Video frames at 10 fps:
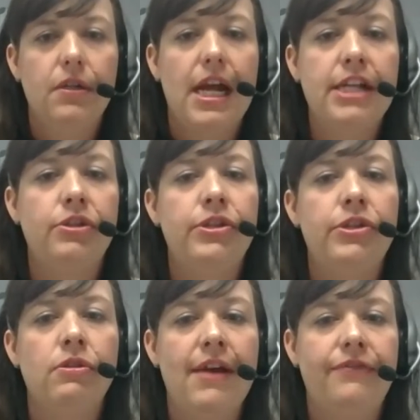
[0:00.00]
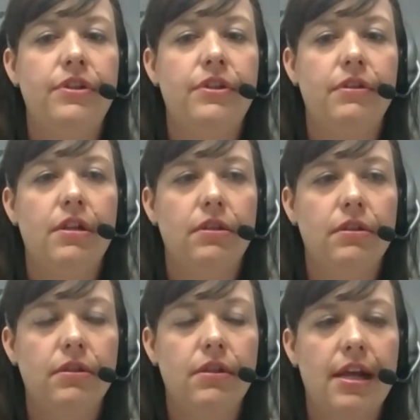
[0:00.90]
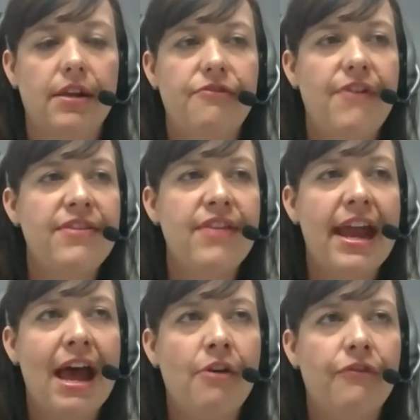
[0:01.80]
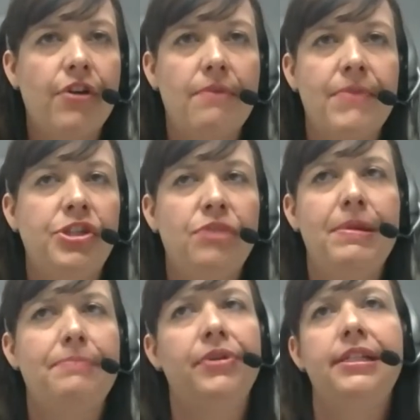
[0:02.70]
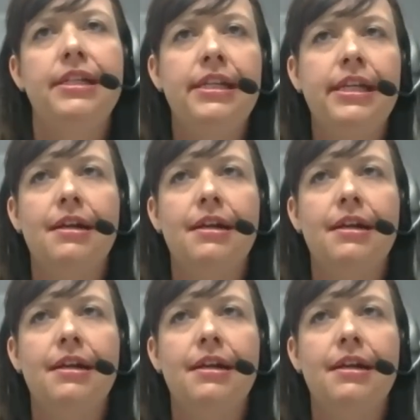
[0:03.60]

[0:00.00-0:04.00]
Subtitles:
And so you'll have to find that out that should be printed